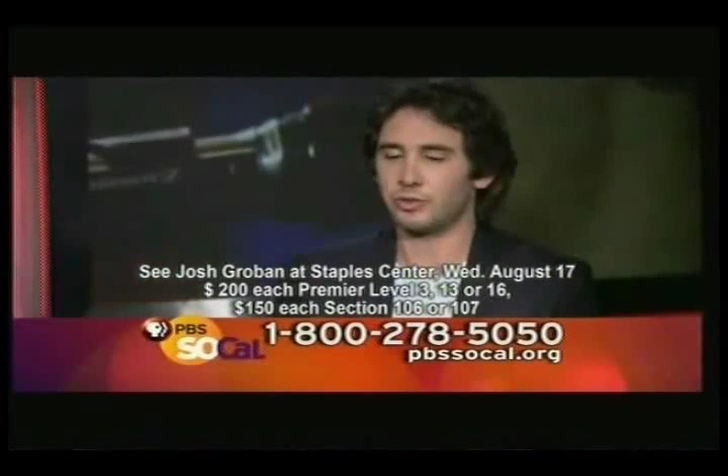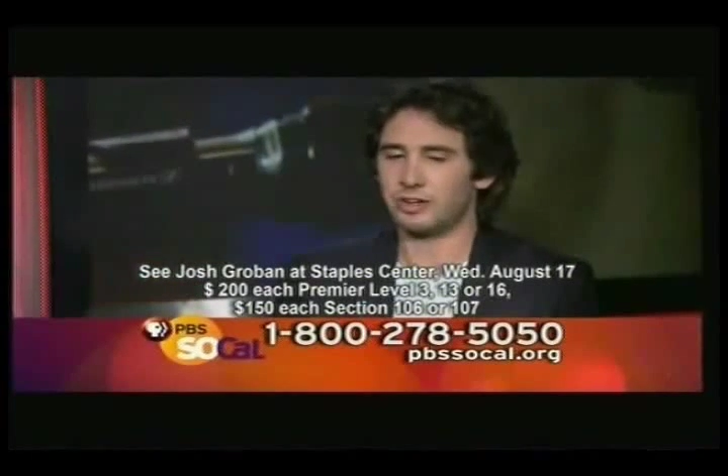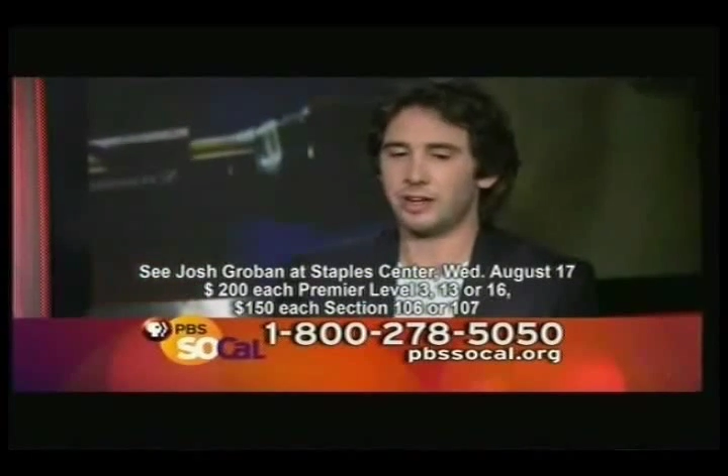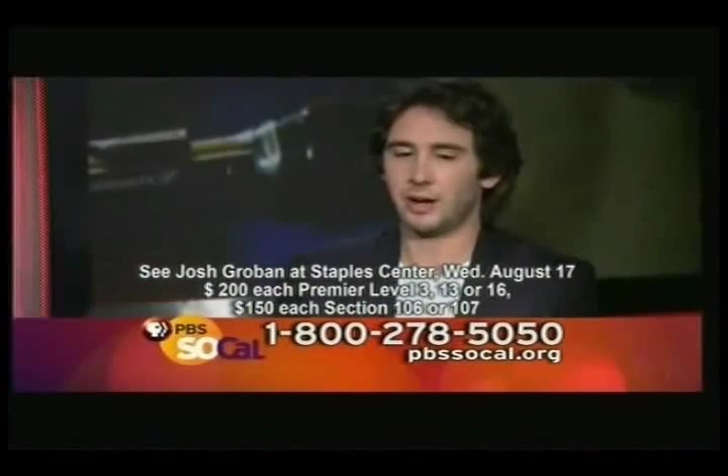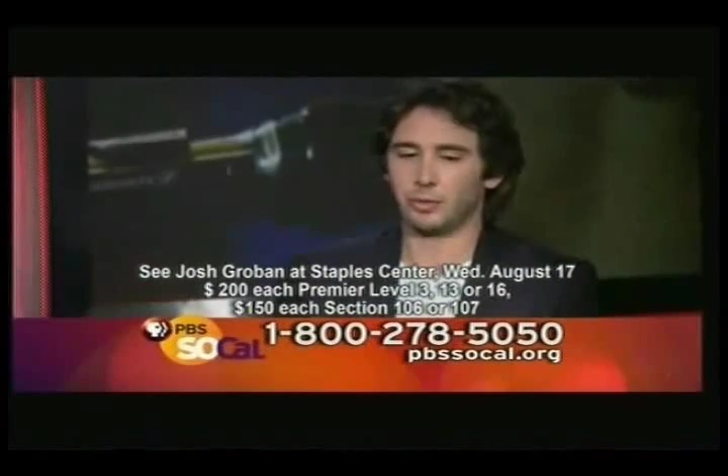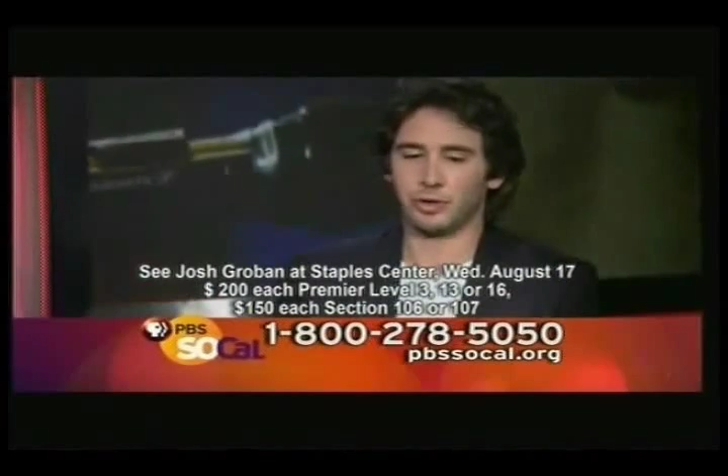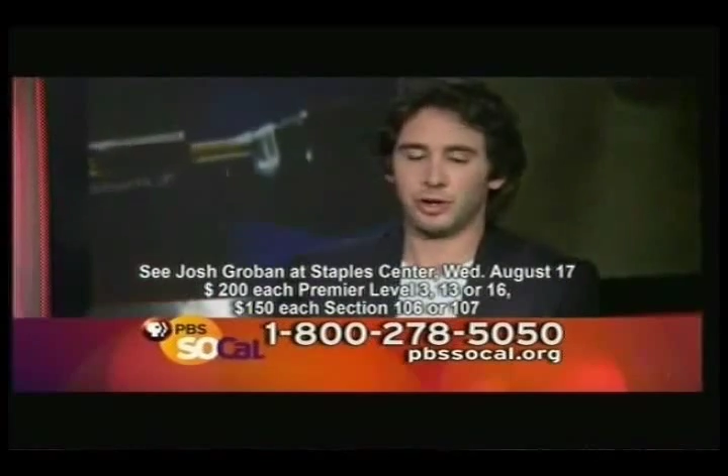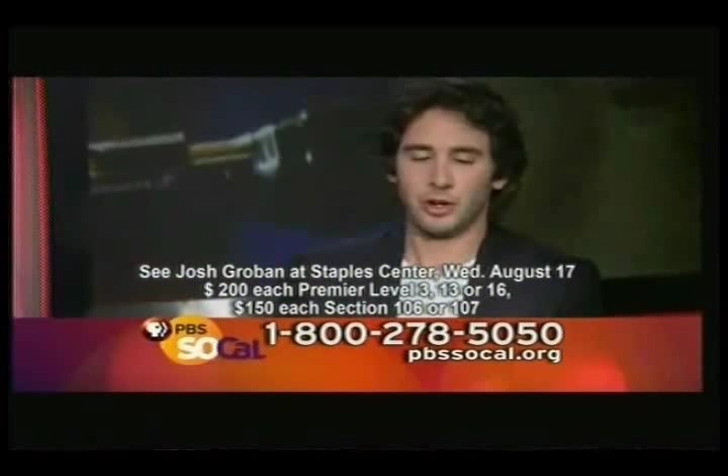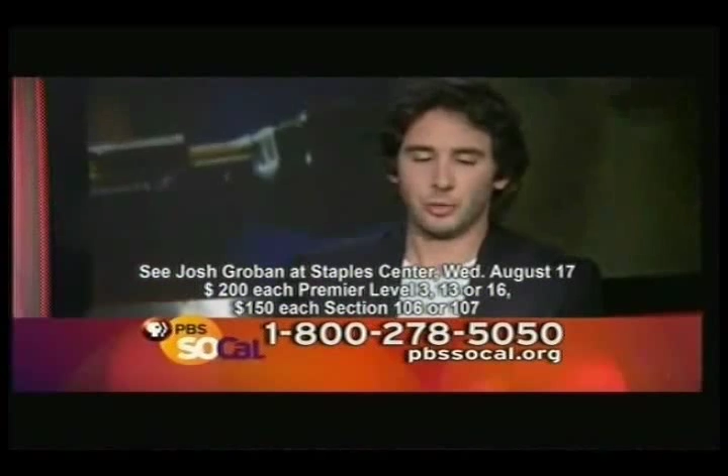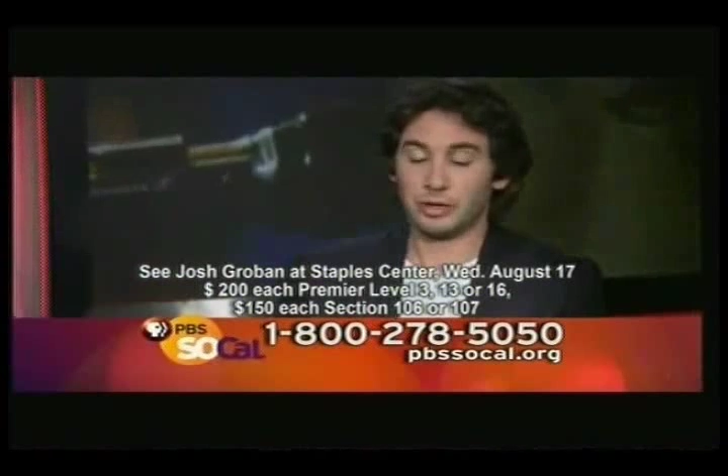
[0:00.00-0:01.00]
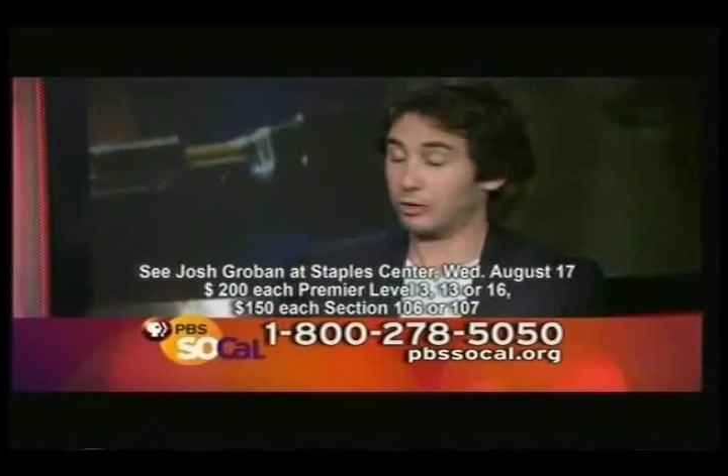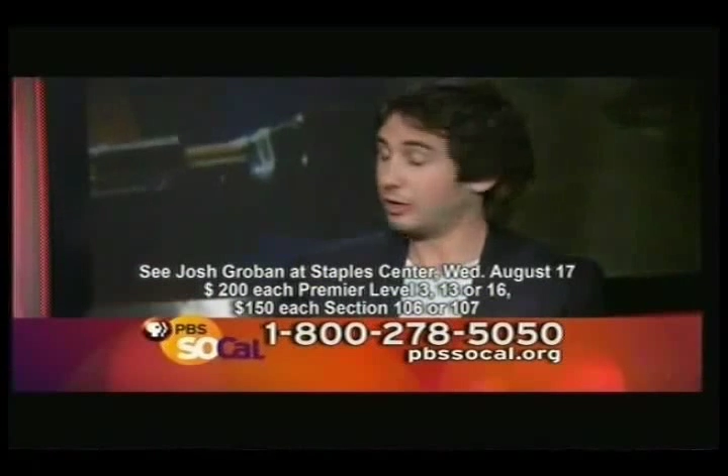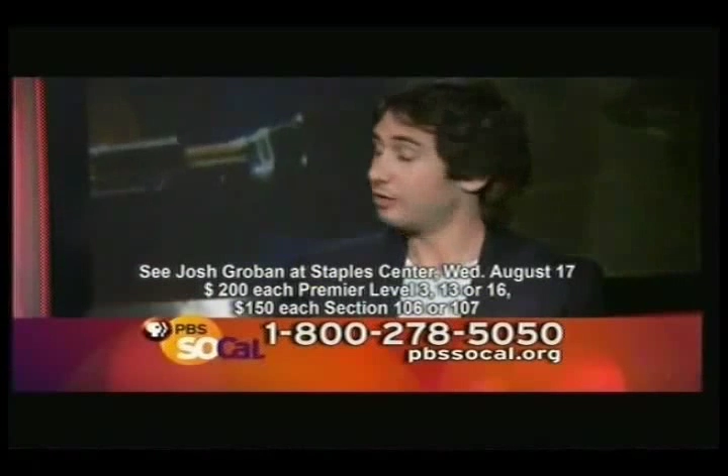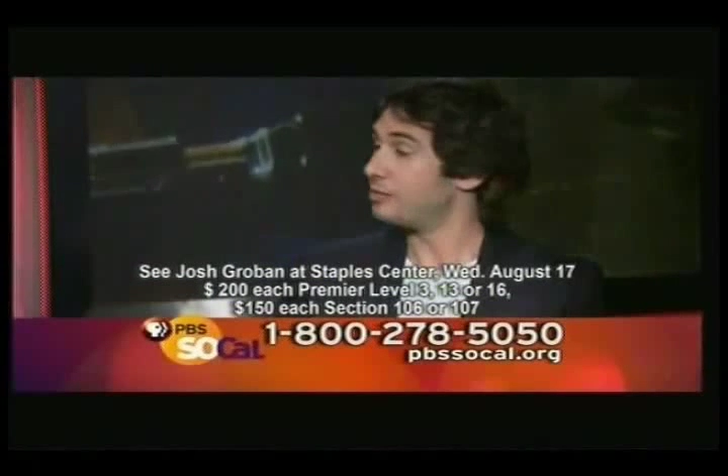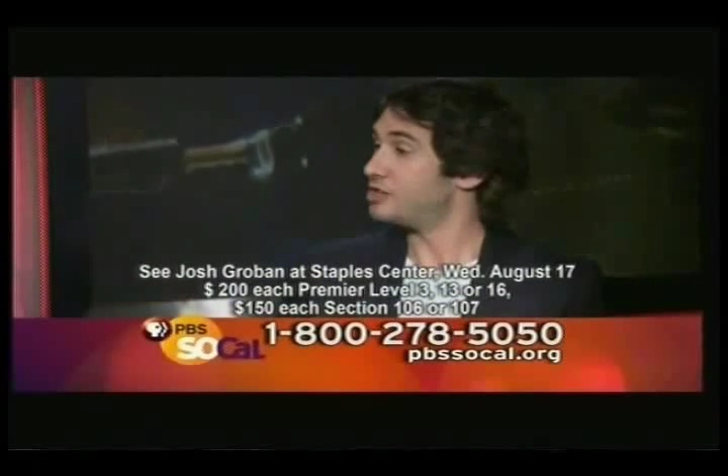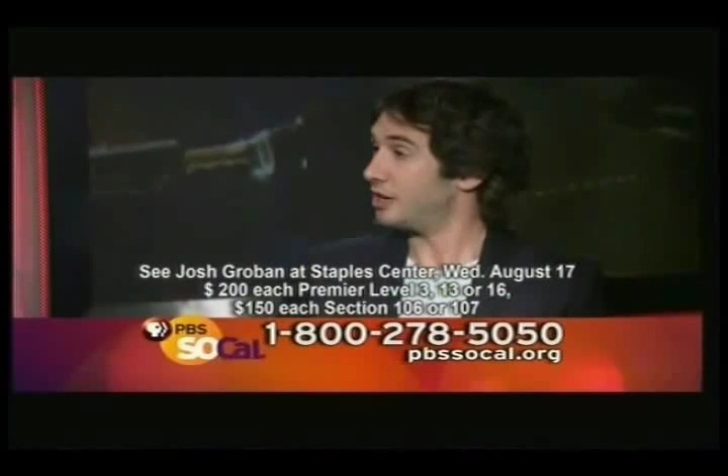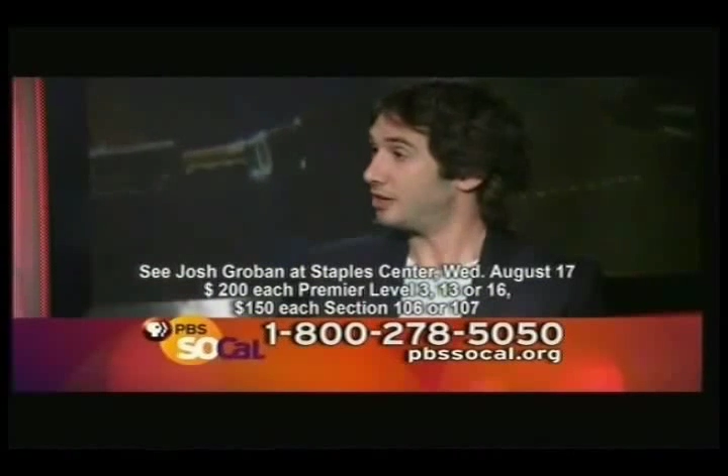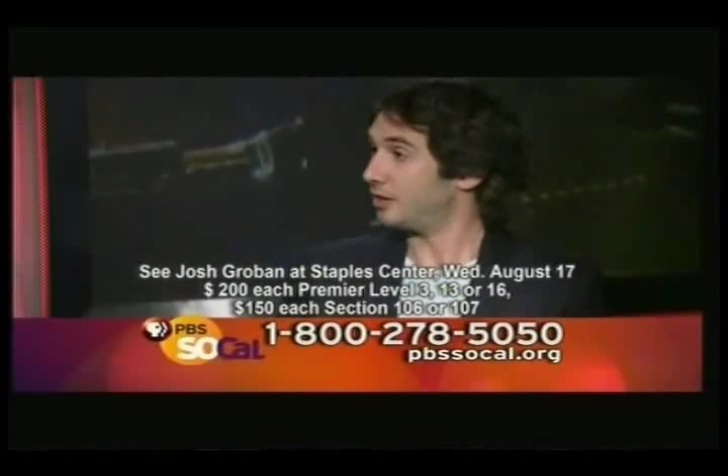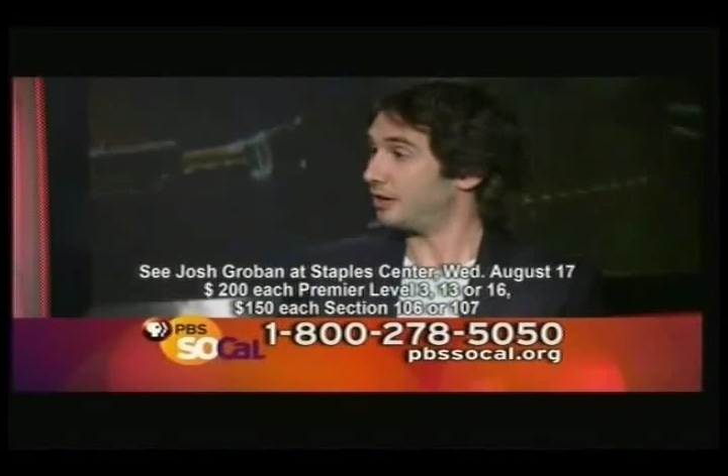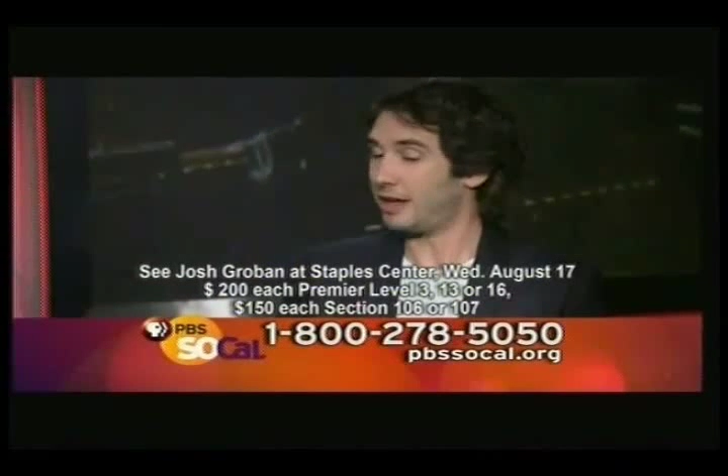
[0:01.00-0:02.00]
was he and I were really learning from
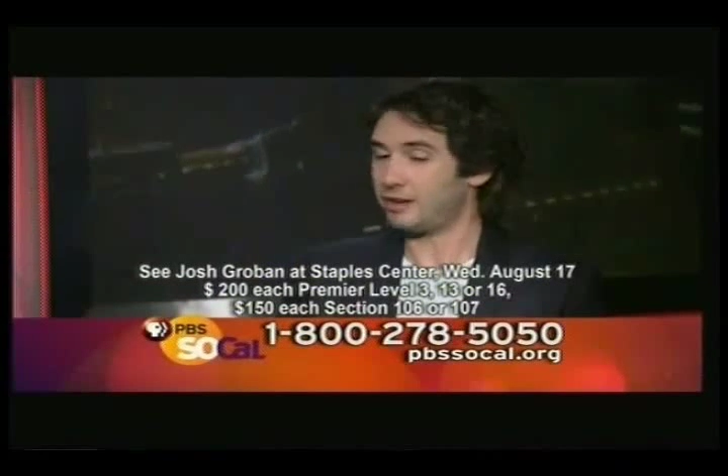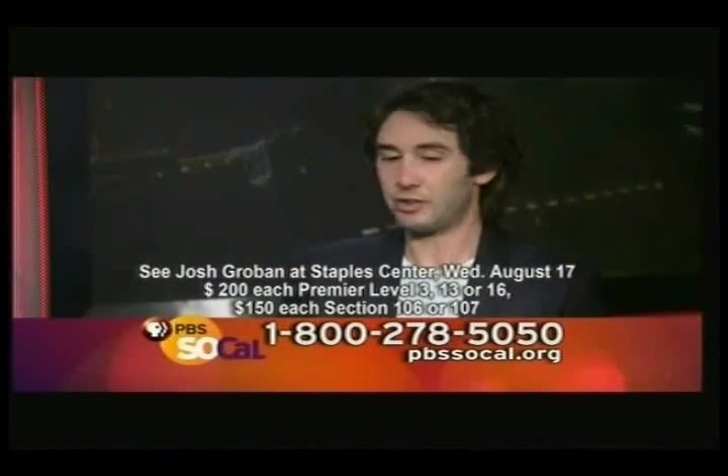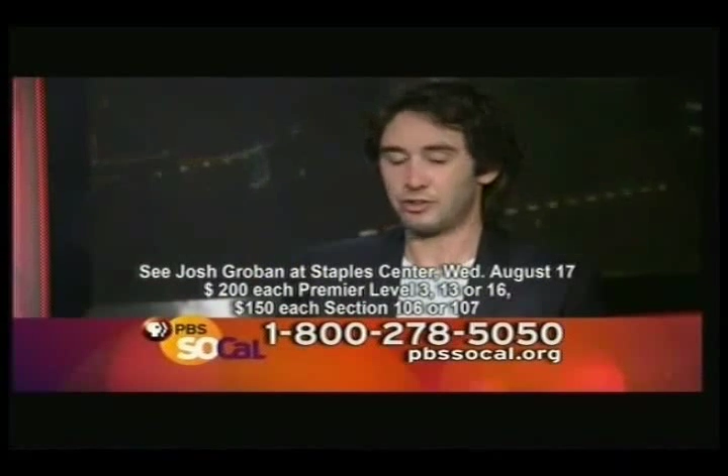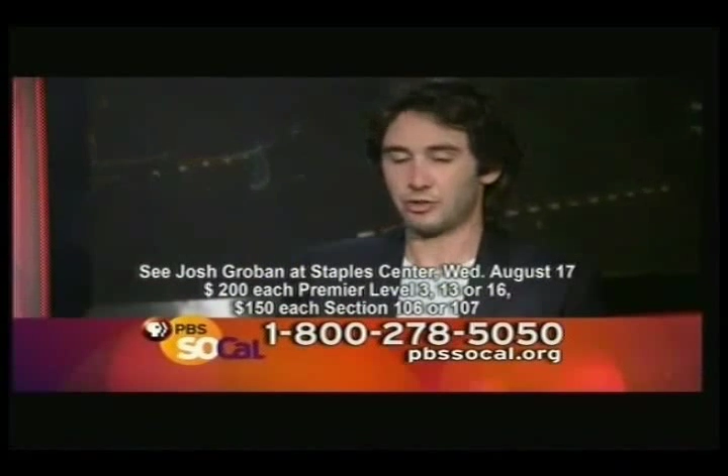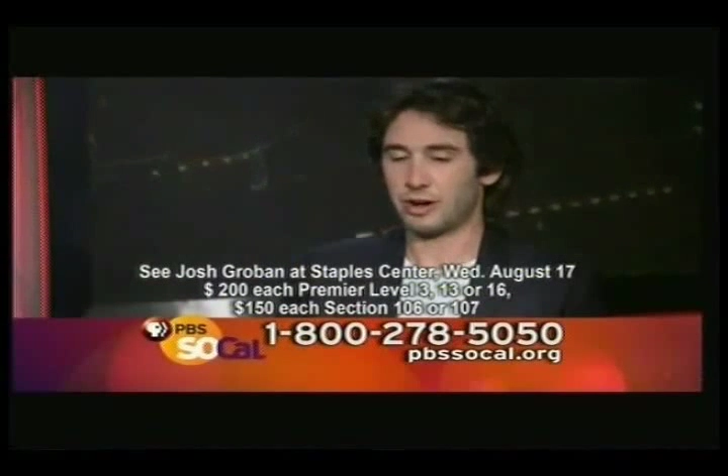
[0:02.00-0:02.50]
each other and